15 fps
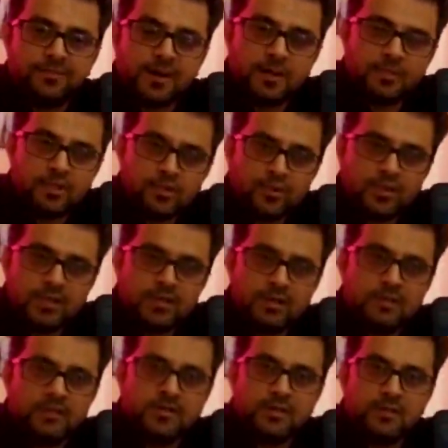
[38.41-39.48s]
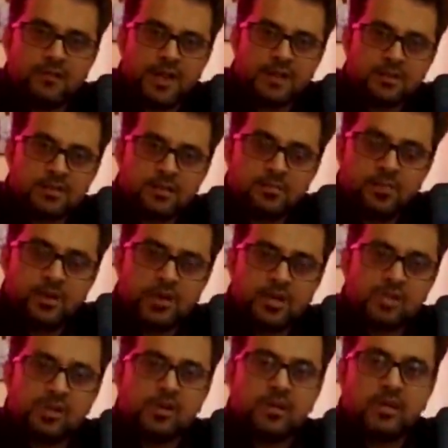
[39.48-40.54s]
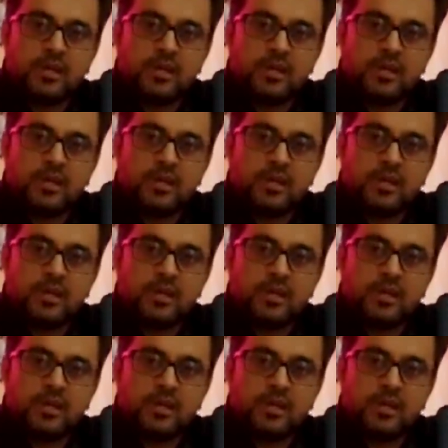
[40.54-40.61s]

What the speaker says: pharmaceuticals and vaccine production,